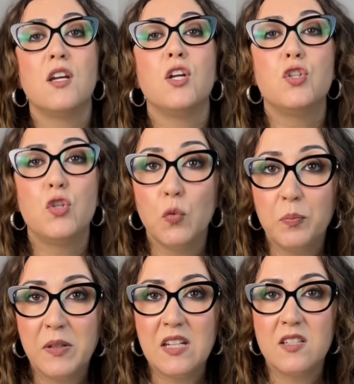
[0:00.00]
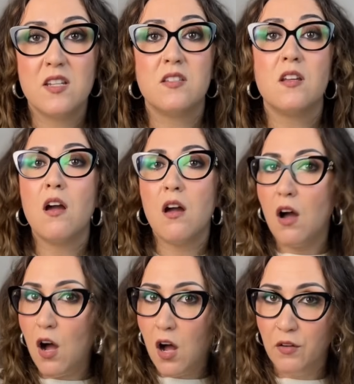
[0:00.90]
2 pieces
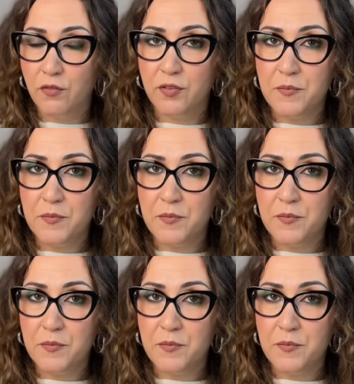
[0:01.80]
of.